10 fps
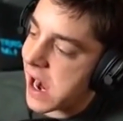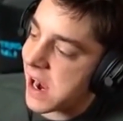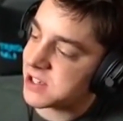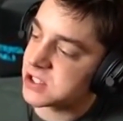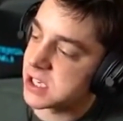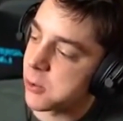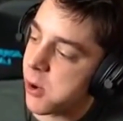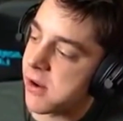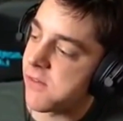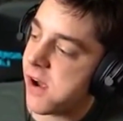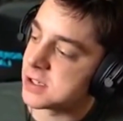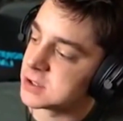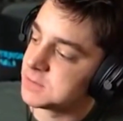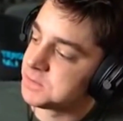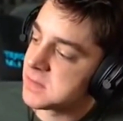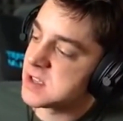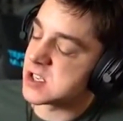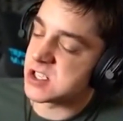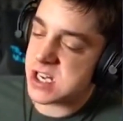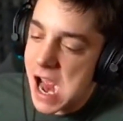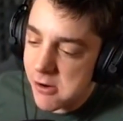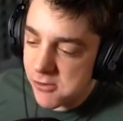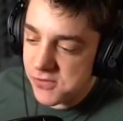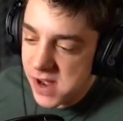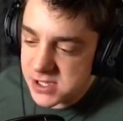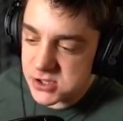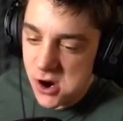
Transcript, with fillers: asking one of us to sacrifice